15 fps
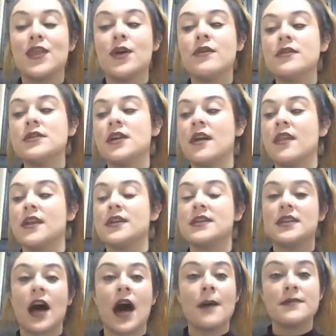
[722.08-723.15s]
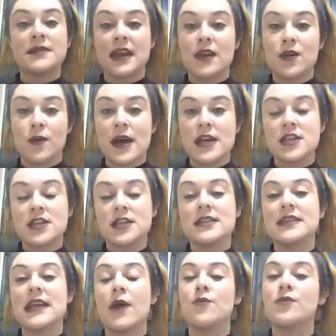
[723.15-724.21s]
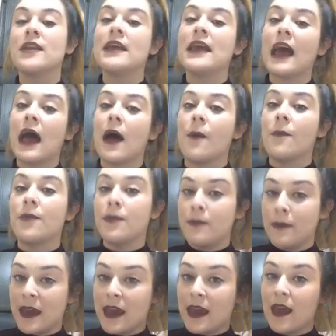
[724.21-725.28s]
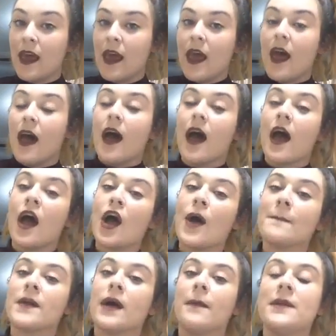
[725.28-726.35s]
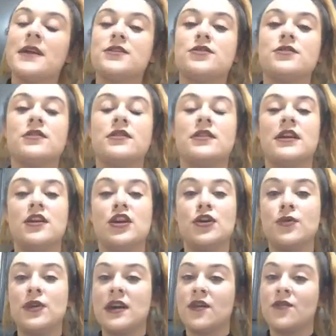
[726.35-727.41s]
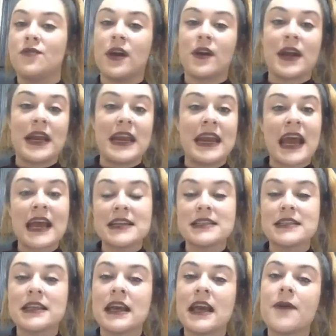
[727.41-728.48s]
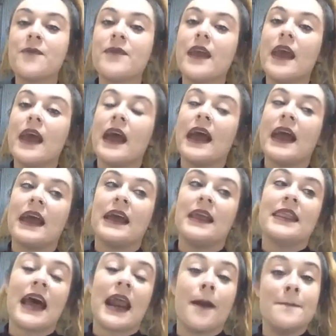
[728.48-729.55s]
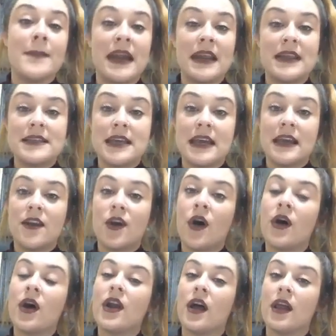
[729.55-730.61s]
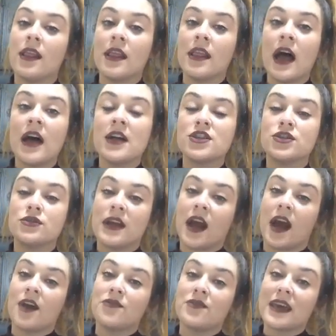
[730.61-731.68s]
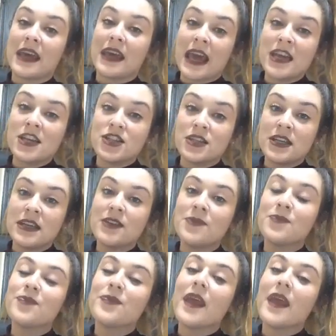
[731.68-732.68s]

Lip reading: those are the top 10 questions that really helped me come into the new year very nicely and that I meditated on a lot during our vacation.